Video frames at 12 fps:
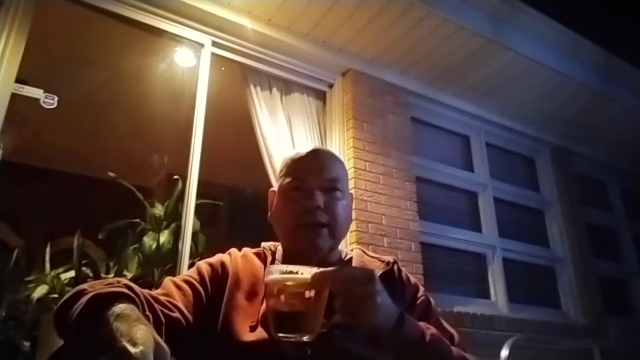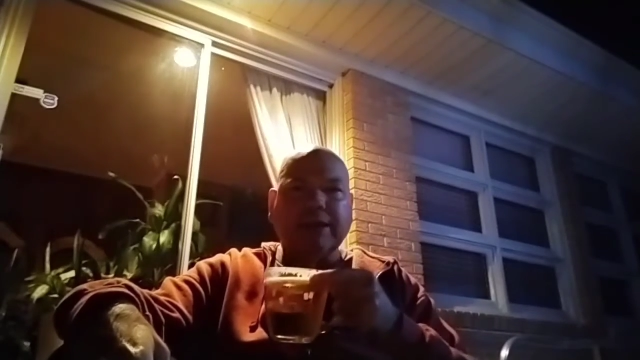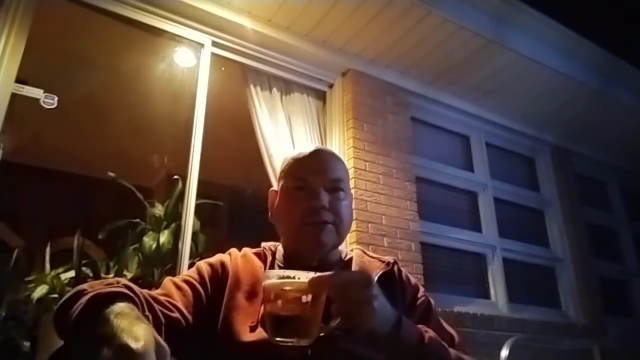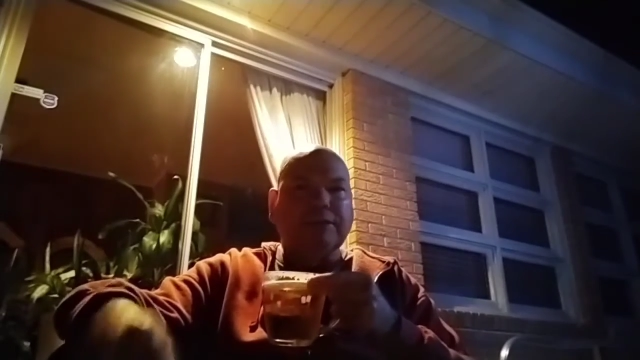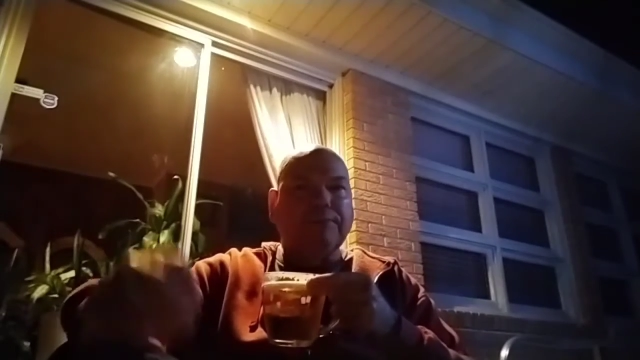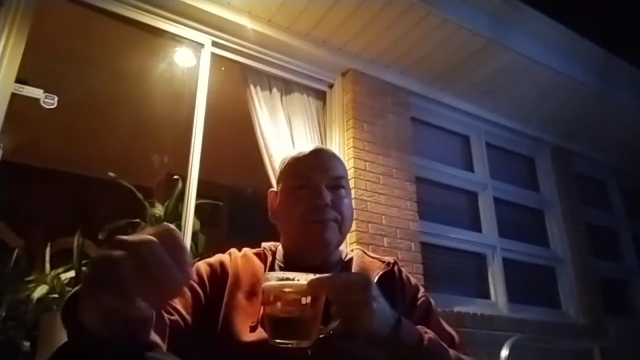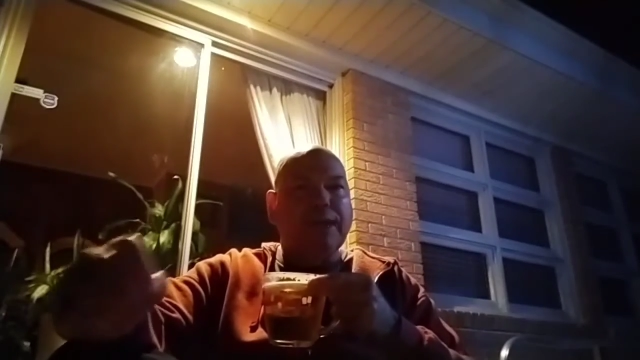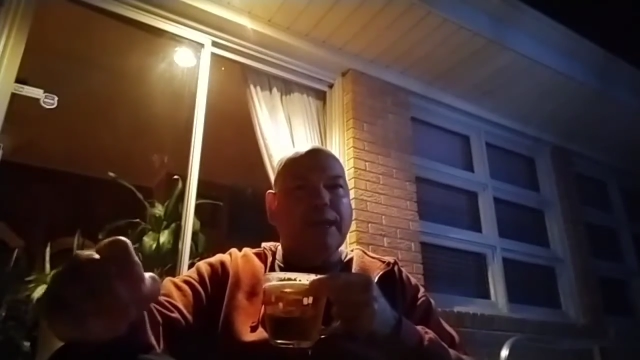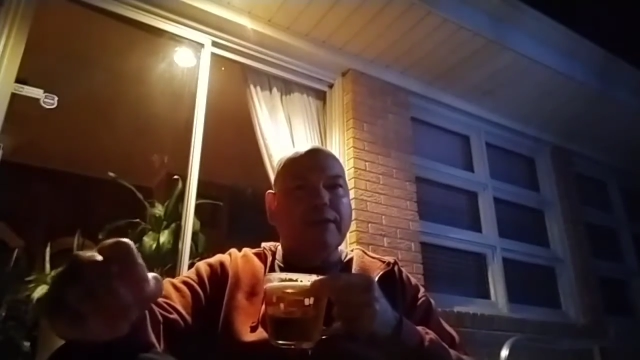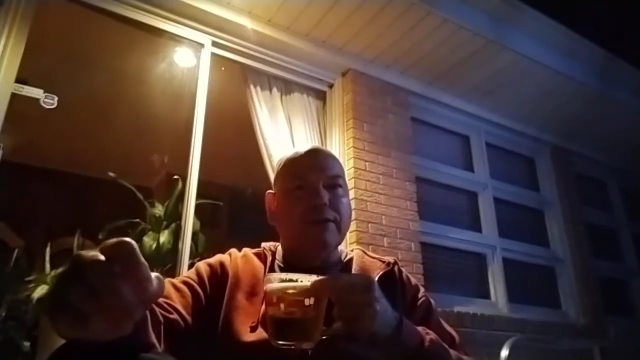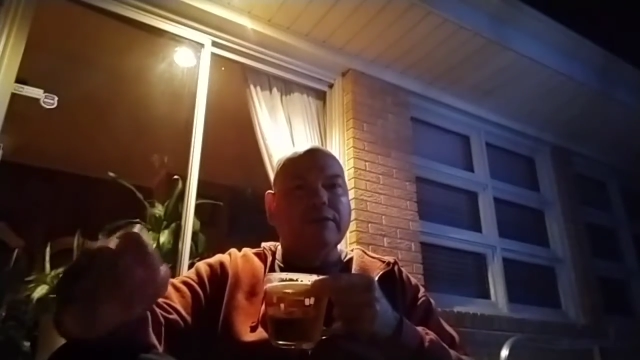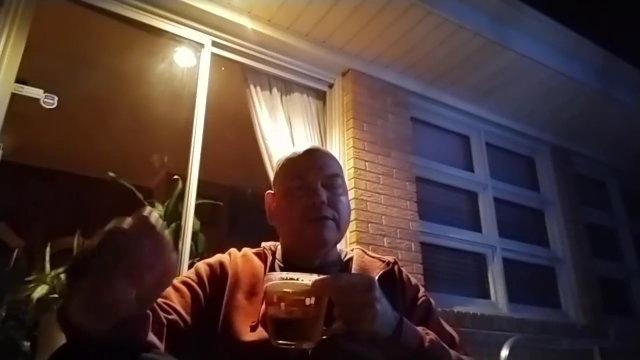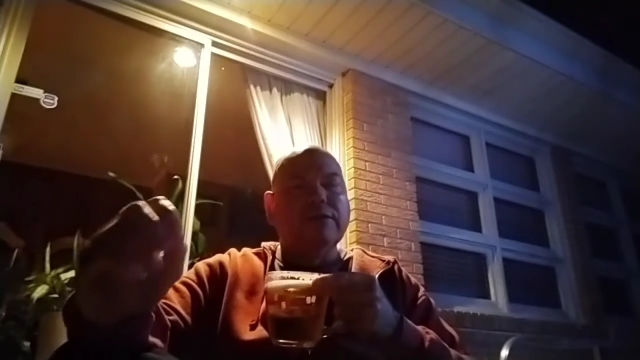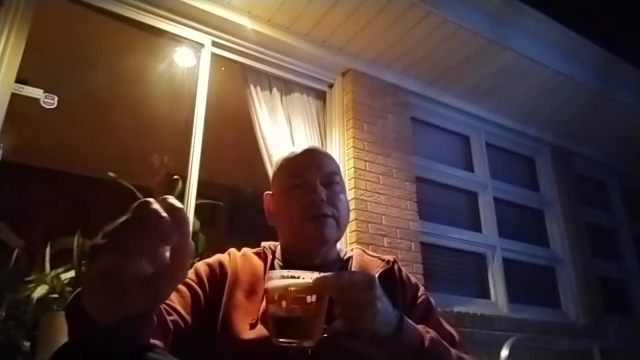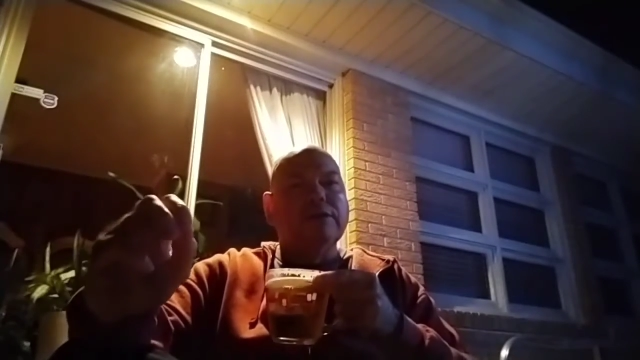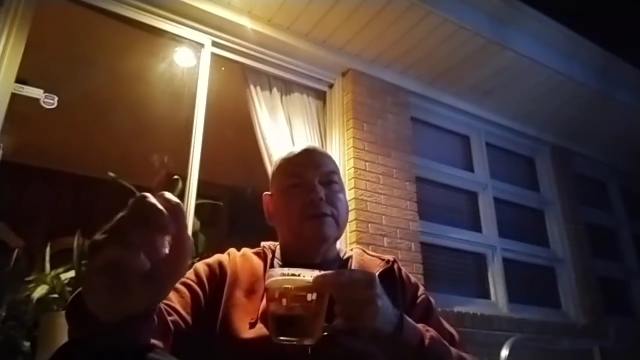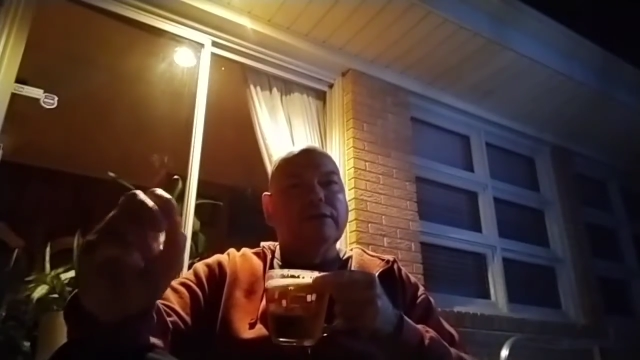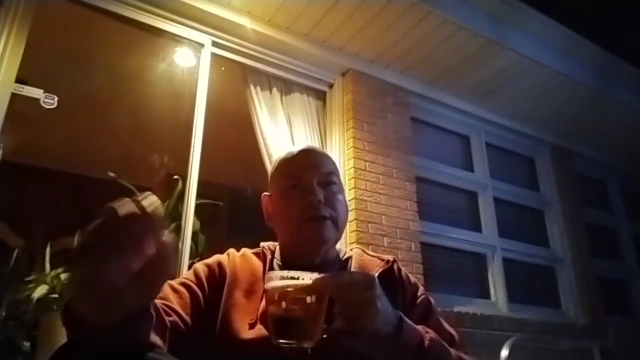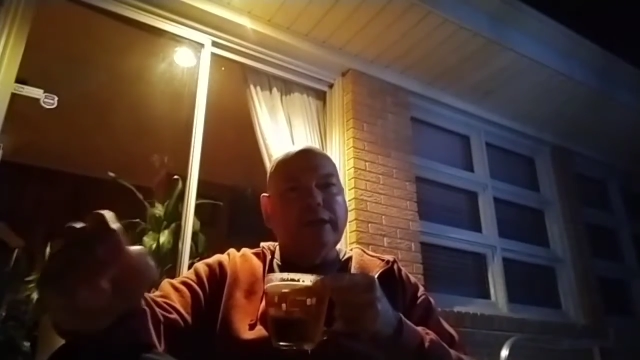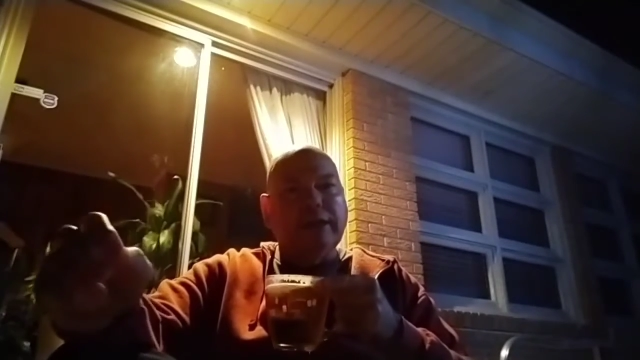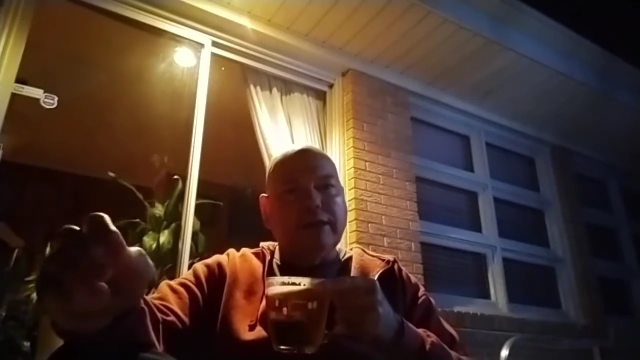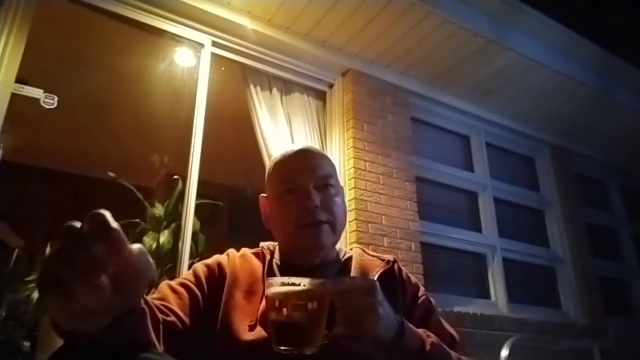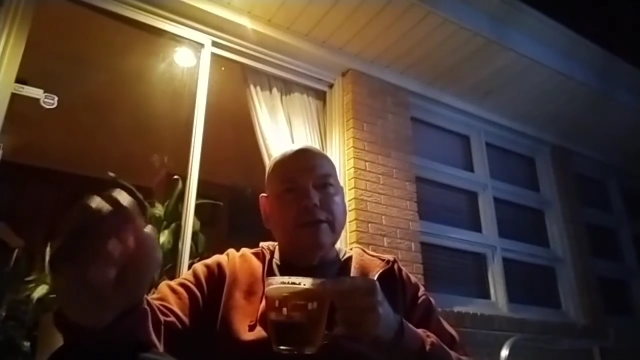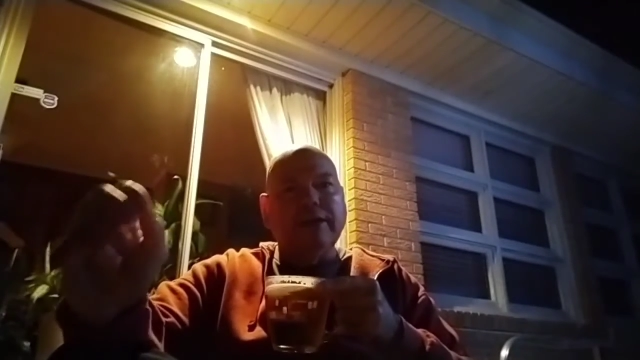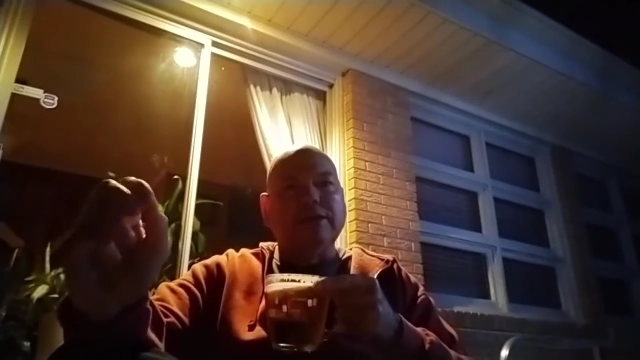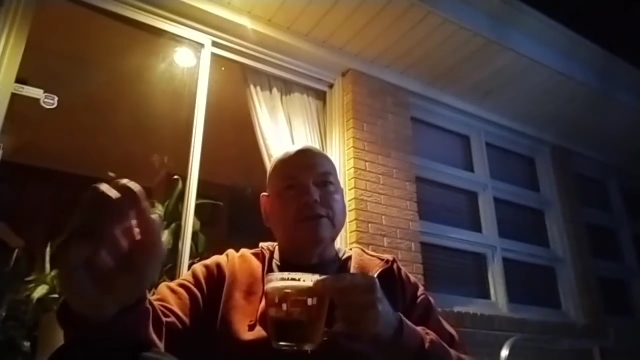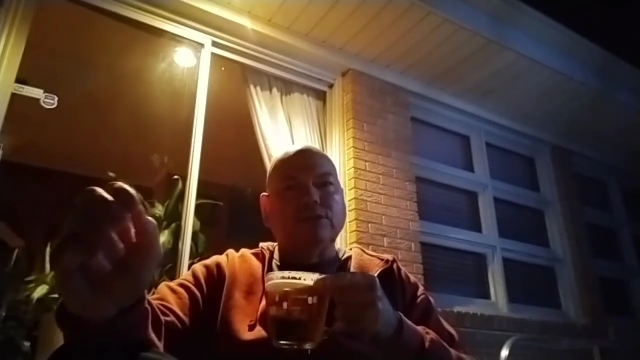a better year in